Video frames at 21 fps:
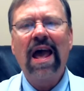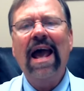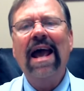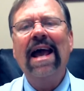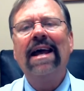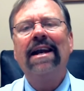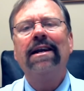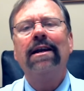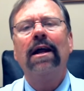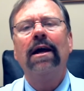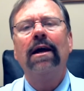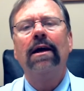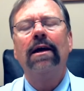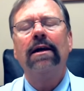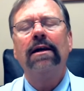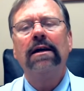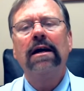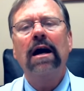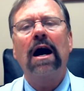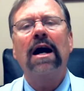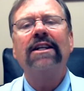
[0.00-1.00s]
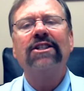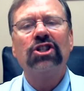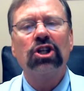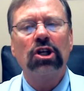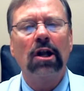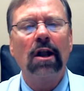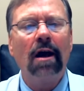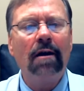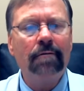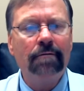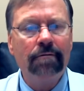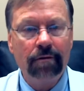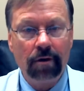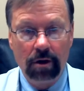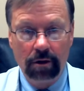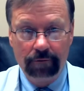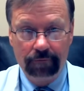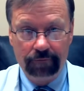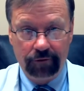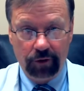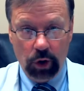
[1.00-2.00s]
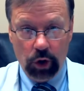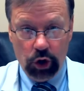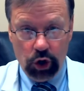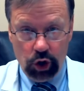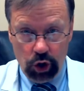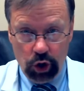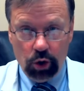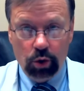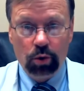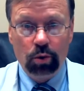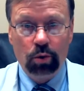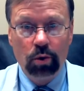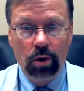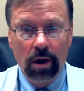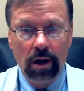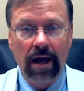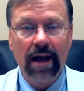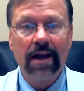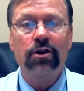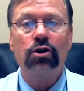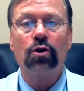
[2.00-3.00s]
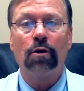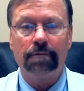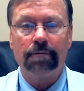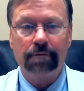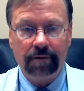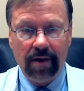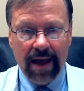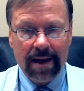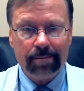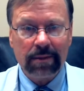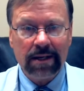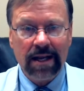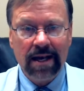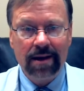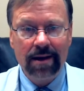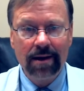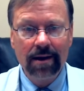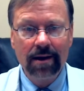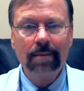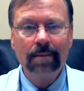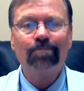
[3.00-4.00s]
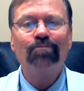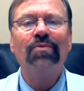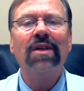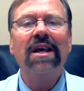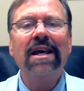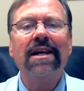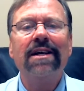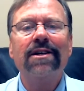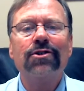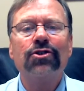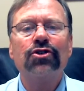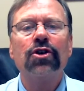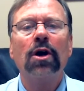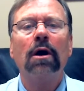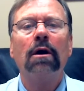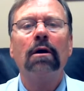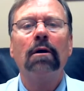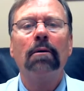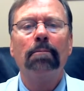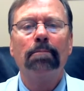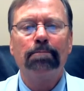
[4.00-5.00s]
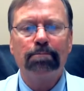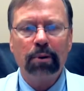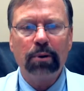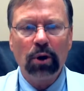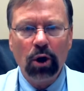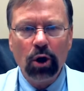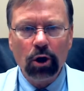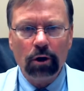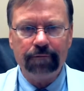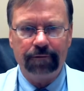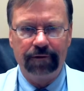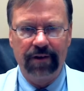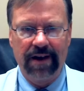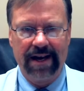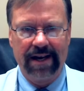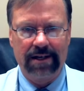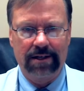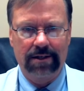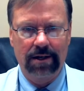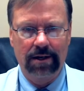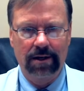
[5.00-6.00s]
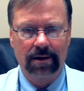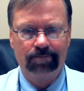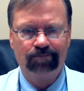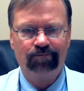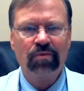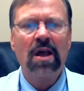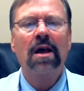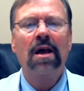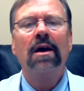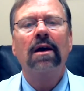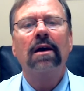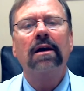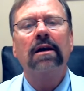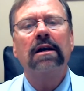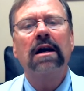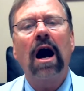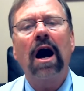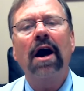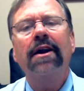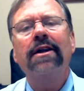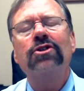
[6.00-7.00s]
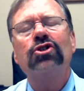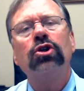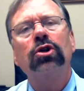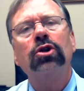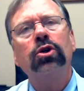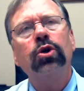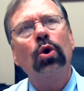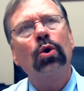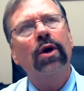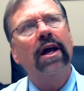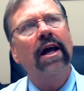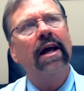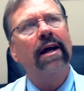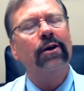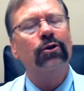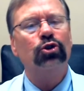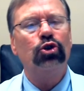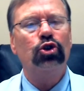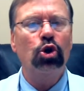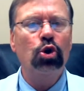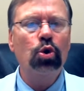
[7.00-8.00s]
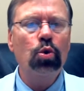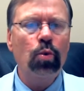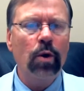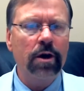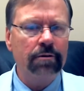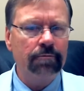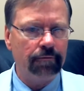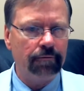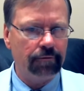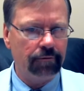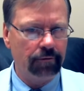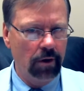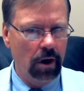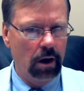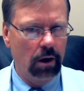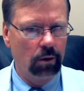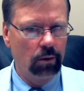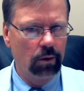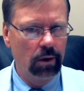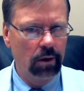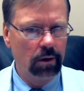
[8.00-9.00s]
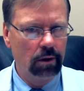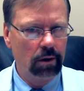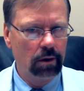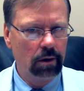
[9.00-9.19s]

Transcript: And God's love for you and your family is perfect. God is looking to and fro